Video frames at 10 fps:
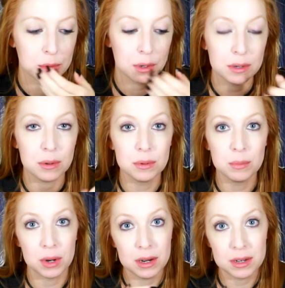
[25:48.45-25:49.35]
So I
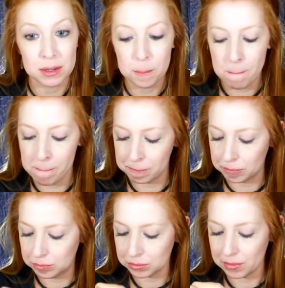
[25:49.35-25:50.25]
told him what I did,
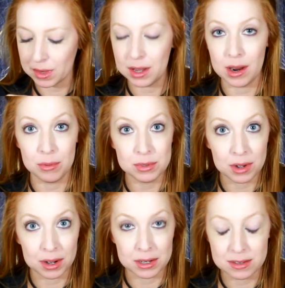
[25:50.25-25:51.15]
and I
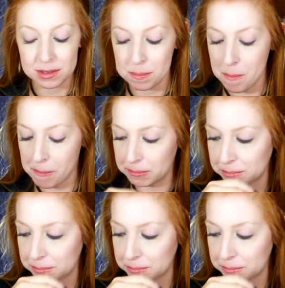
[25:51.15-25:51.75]
was honest.